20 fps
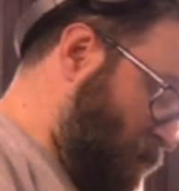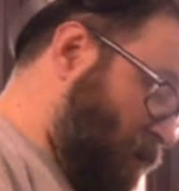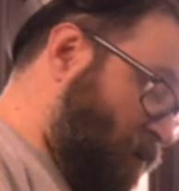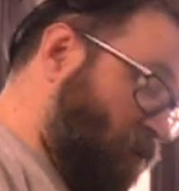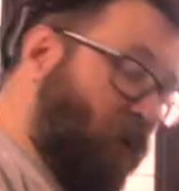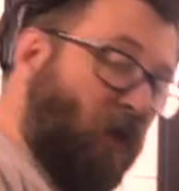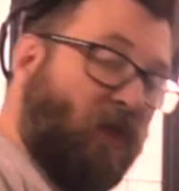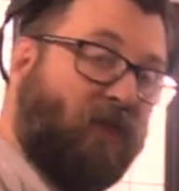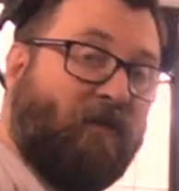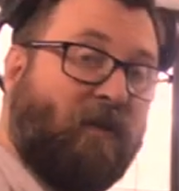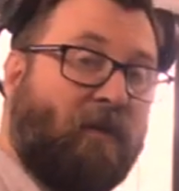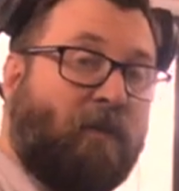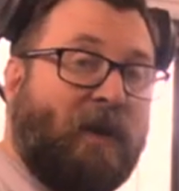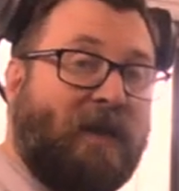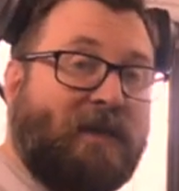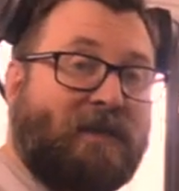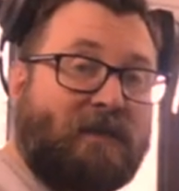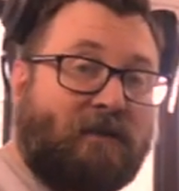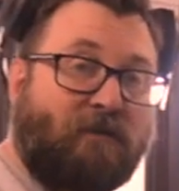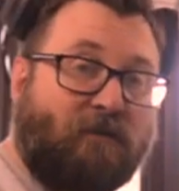Put three
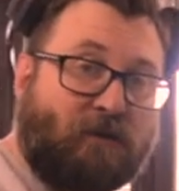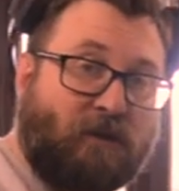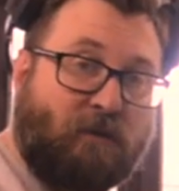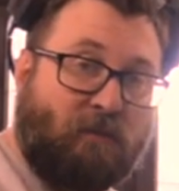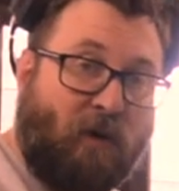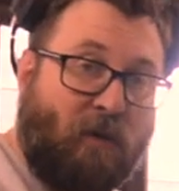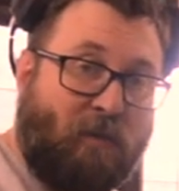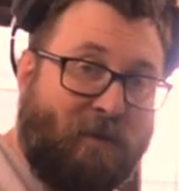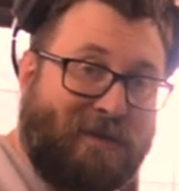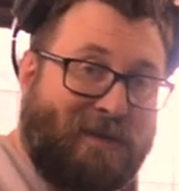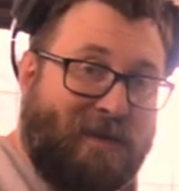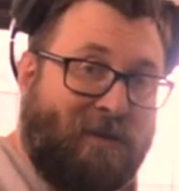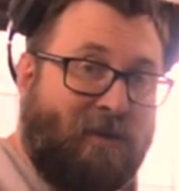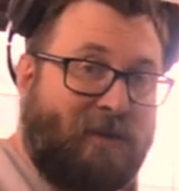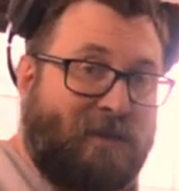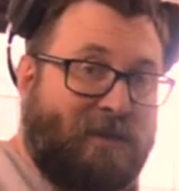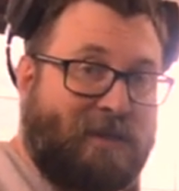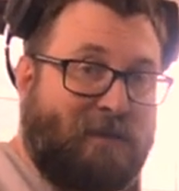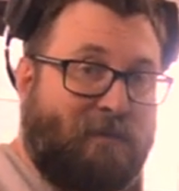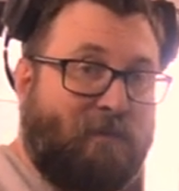pieces across the bottom as a
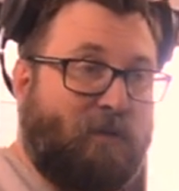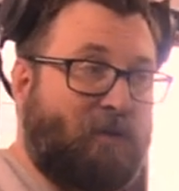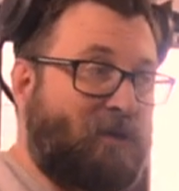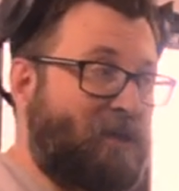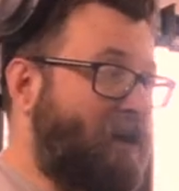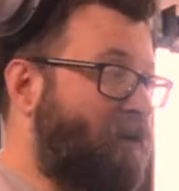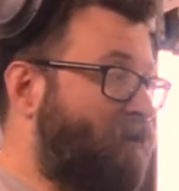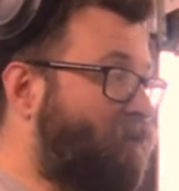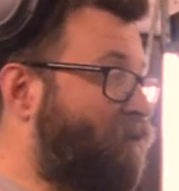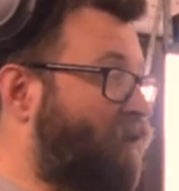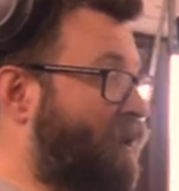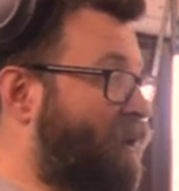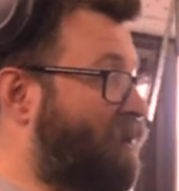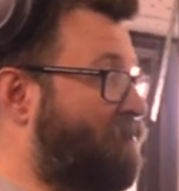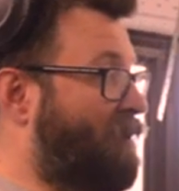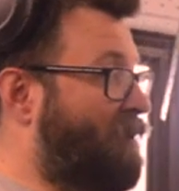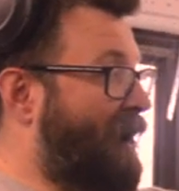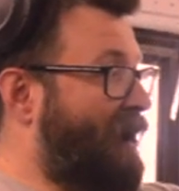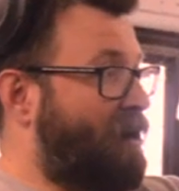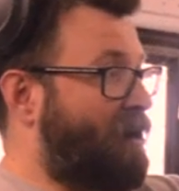nice simple shelf and at the
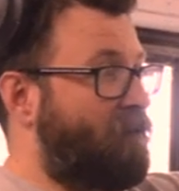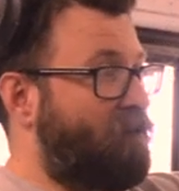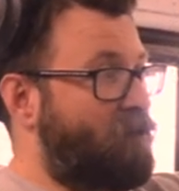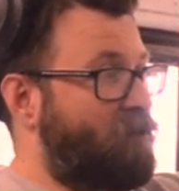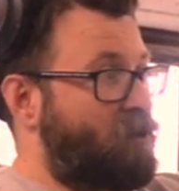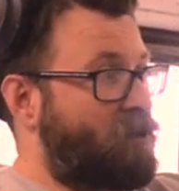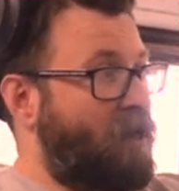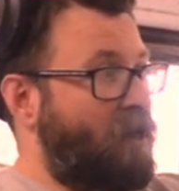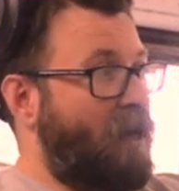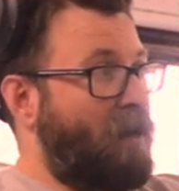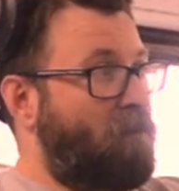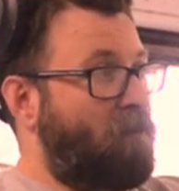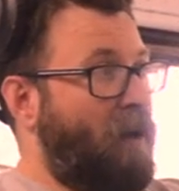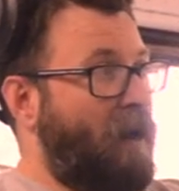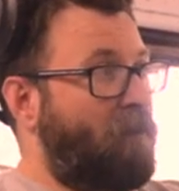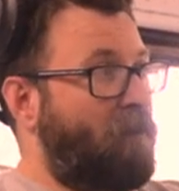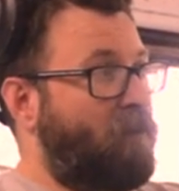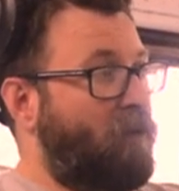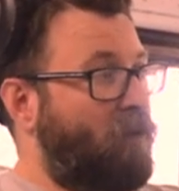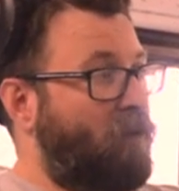back just a
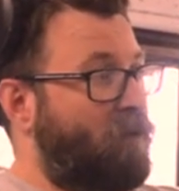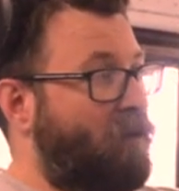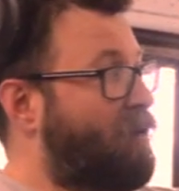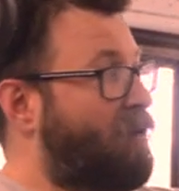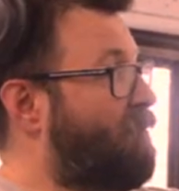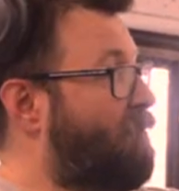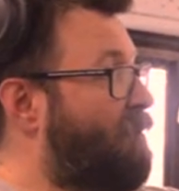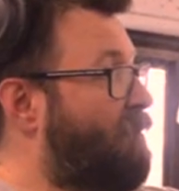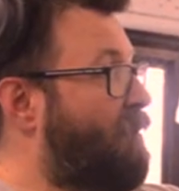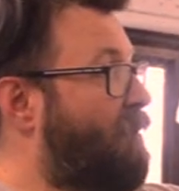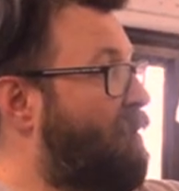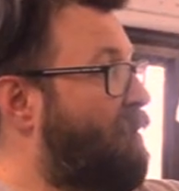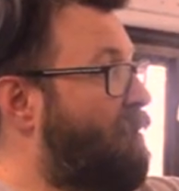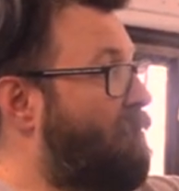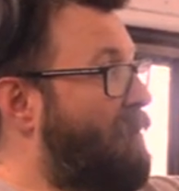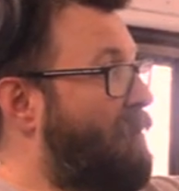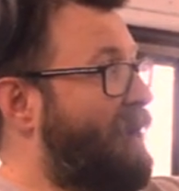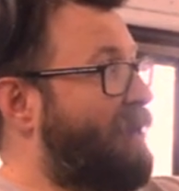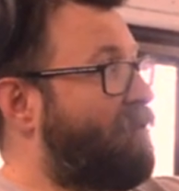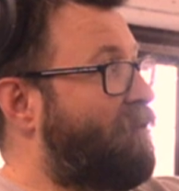backboard
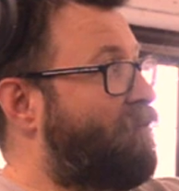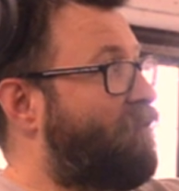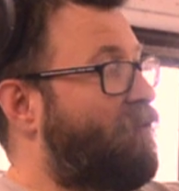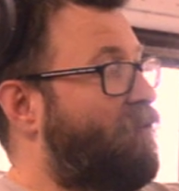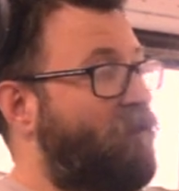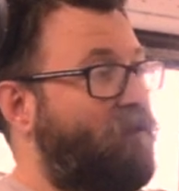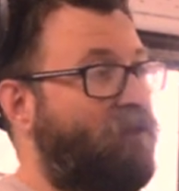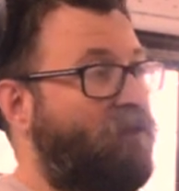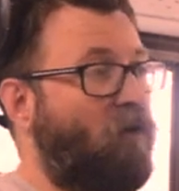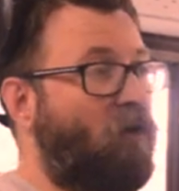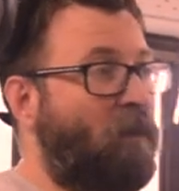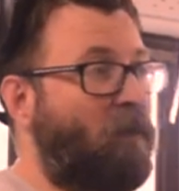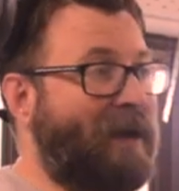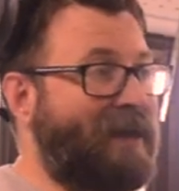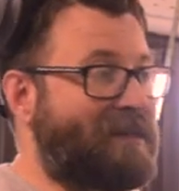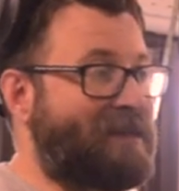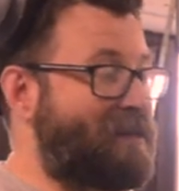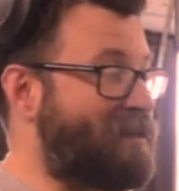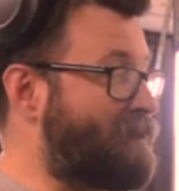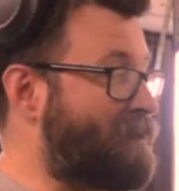made of the four
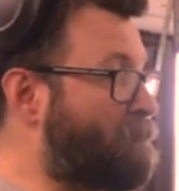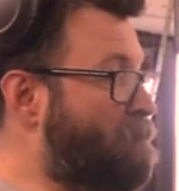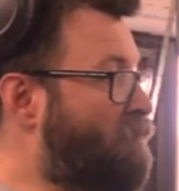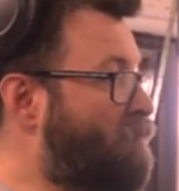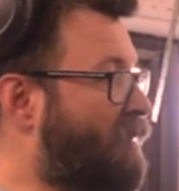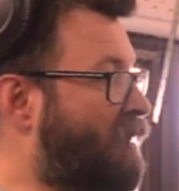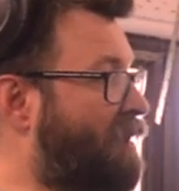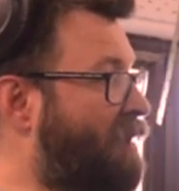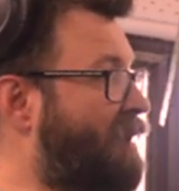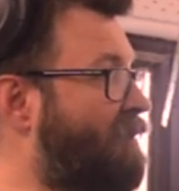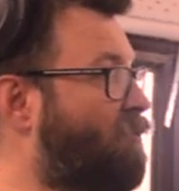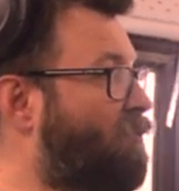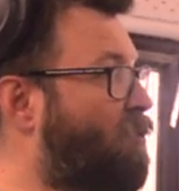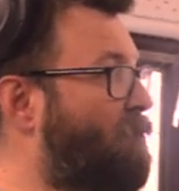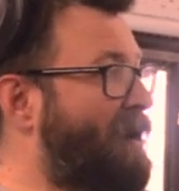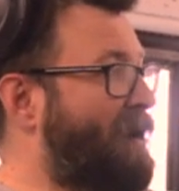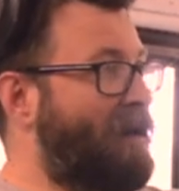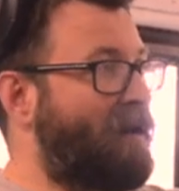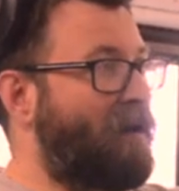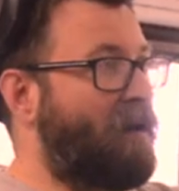pieces and they've all
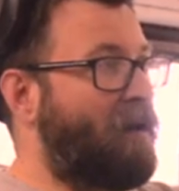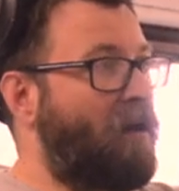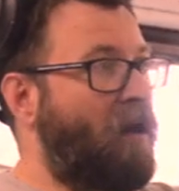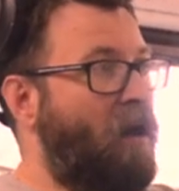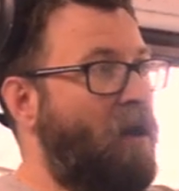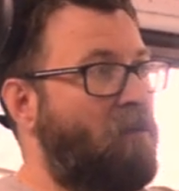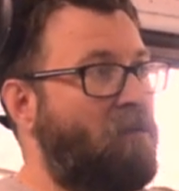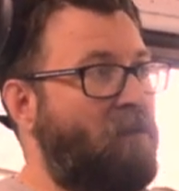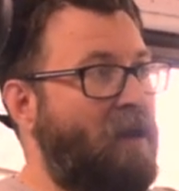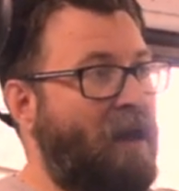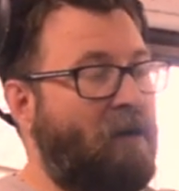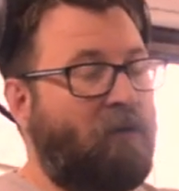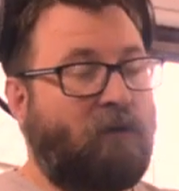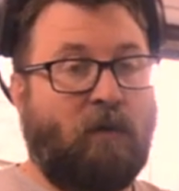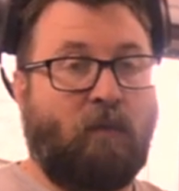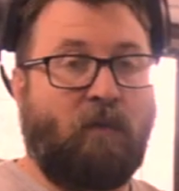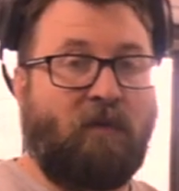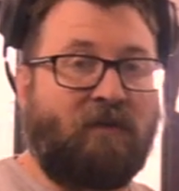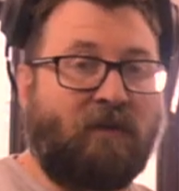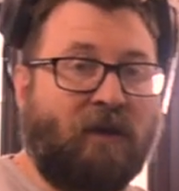been uh, nailed
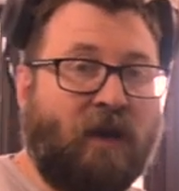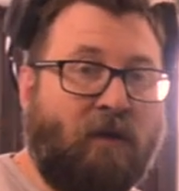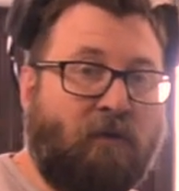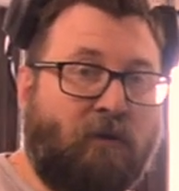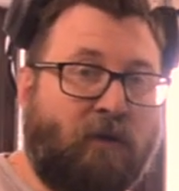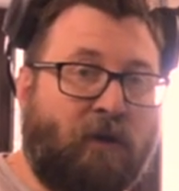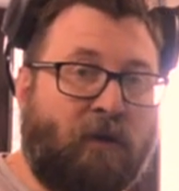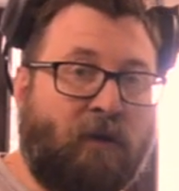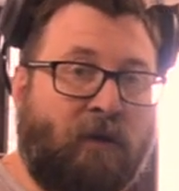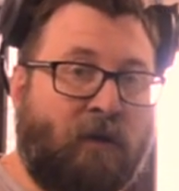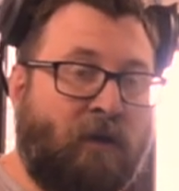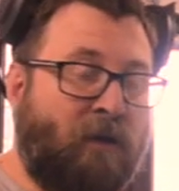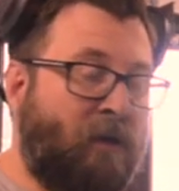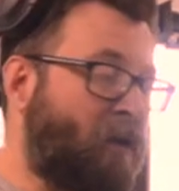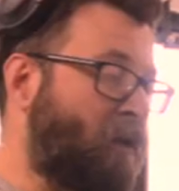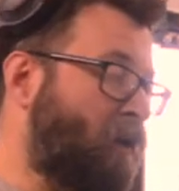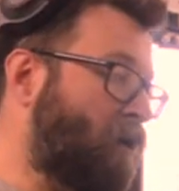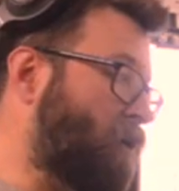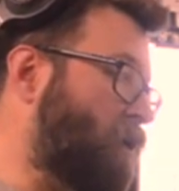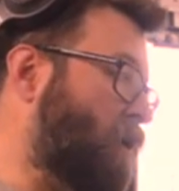on with the nail gun.
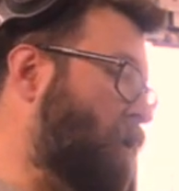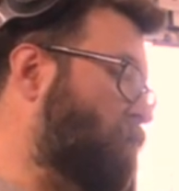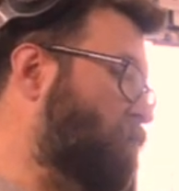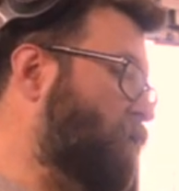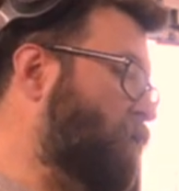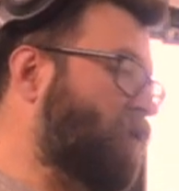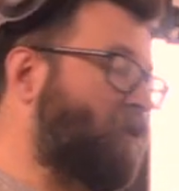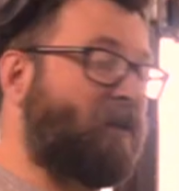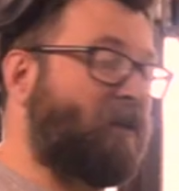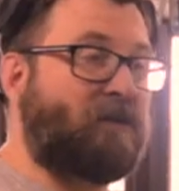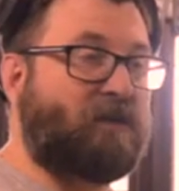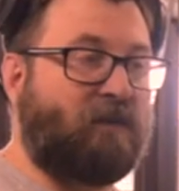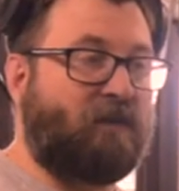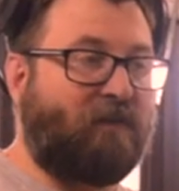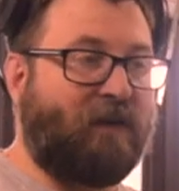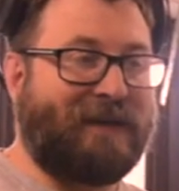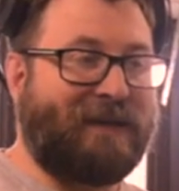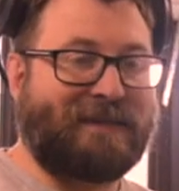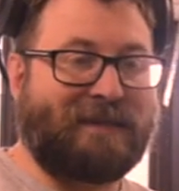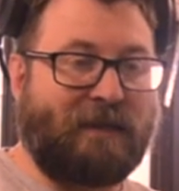Um, nothing too
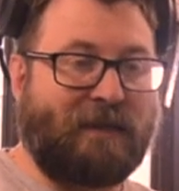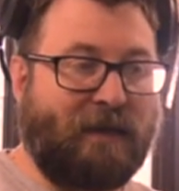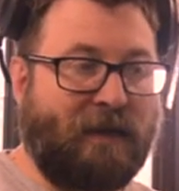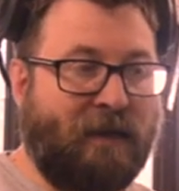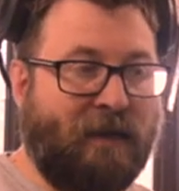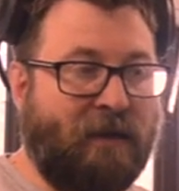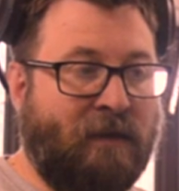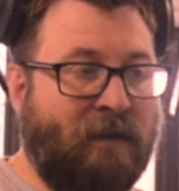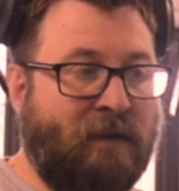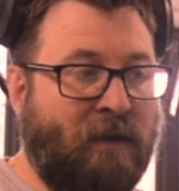fancy there.